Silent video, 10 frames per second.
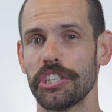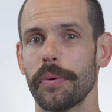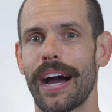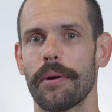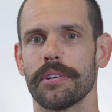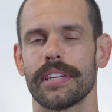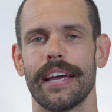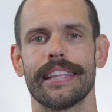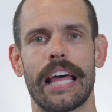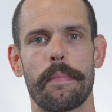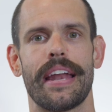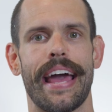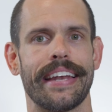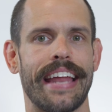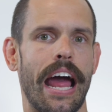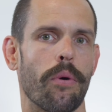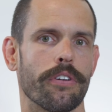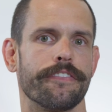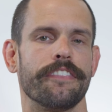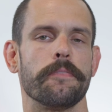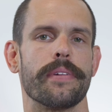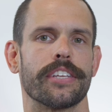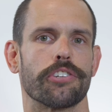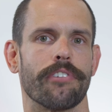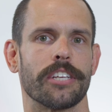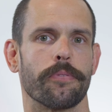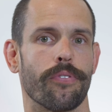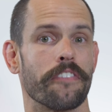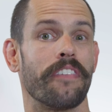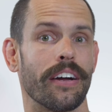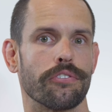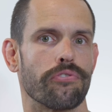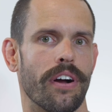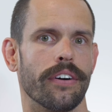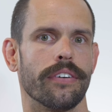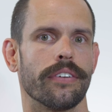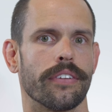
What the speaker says: 2 hours, that meant I had an hour and 50 minutes to rest before the final trial.